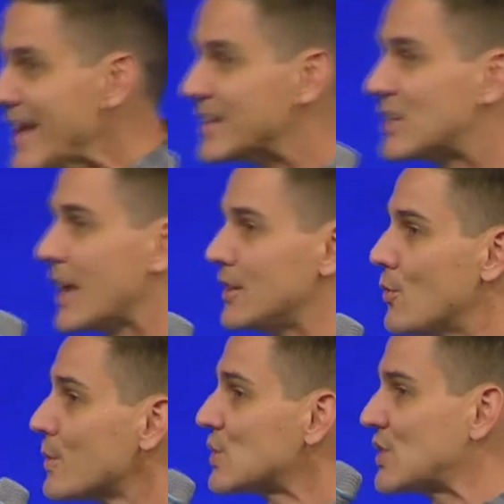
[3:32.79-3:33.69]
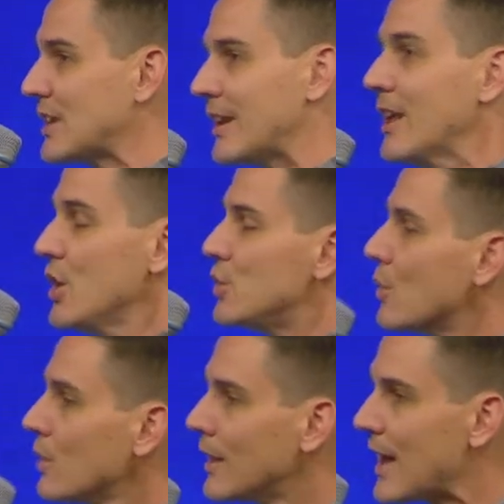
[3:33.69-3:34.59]
is that your sin,
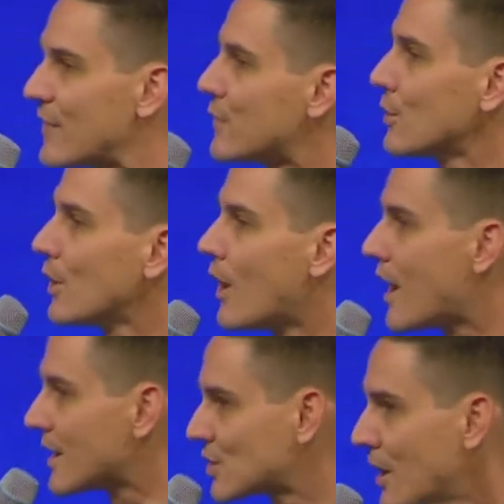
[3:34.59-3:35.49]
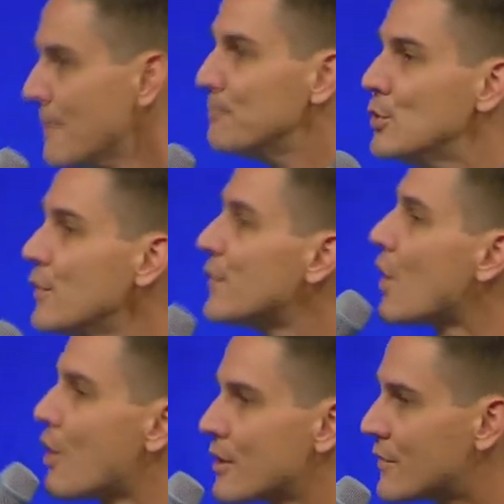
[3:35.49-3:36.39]
your life, your loss moved the
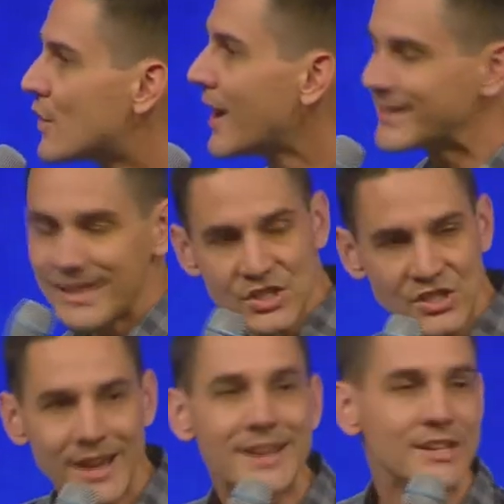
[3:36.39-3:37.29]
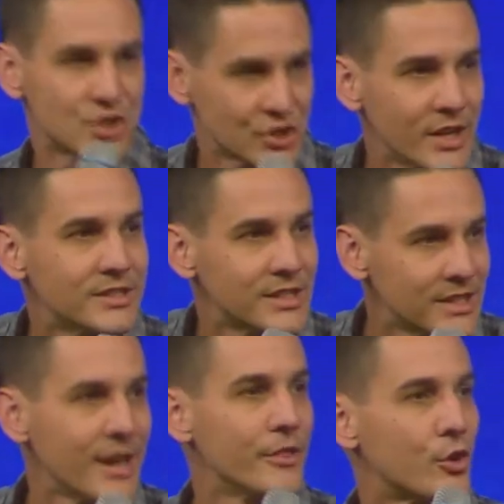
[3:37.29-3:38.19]
heart of God to send His Son to
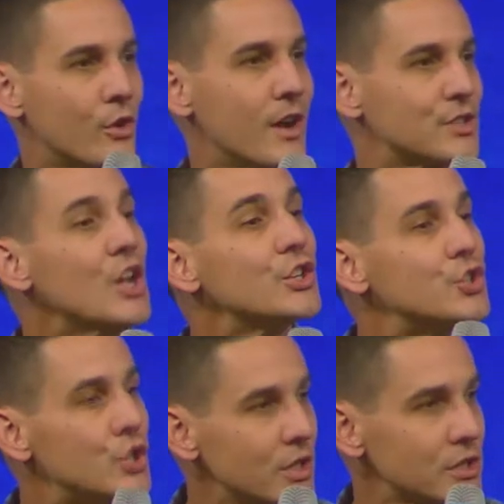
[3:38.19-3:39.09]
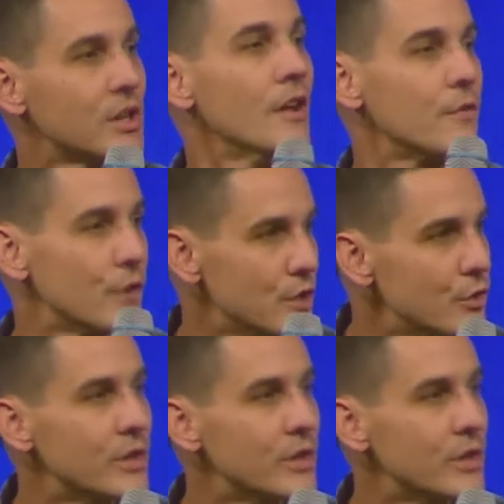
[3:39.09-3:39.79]
die on the cross just for you.